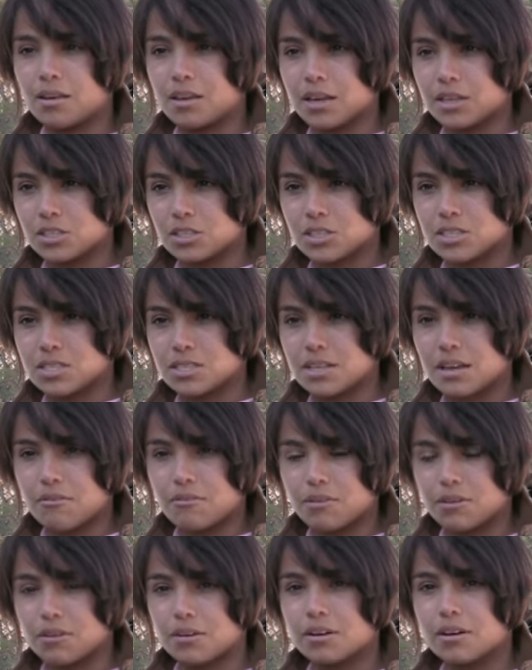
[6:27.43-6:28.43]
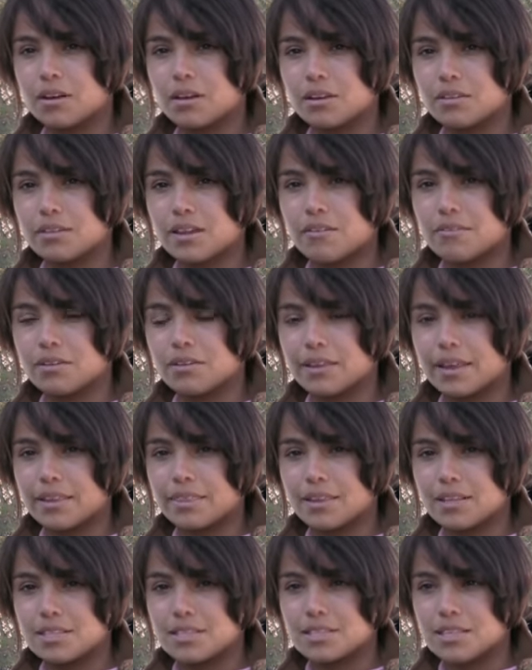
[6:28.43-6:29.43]
and just never
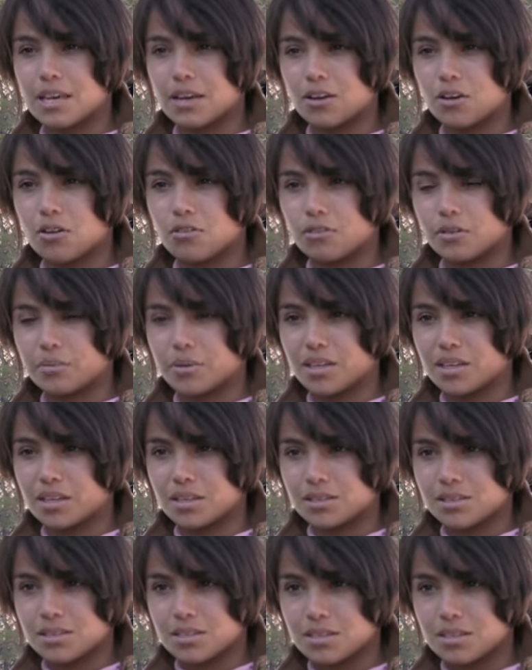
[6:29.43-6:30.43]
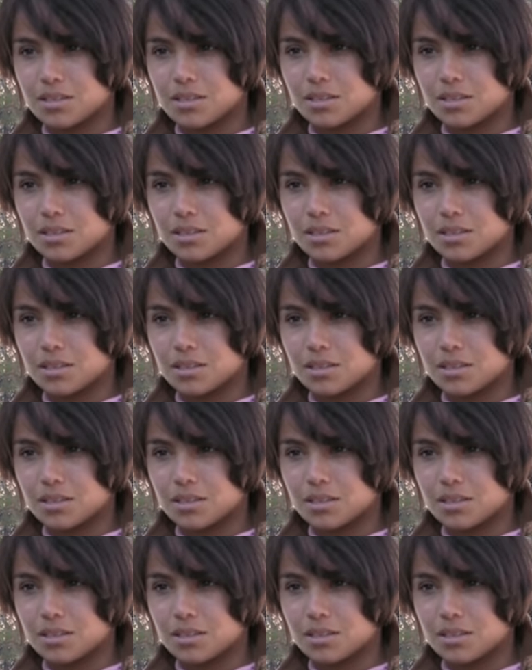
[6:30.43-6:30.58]
let this take over me, and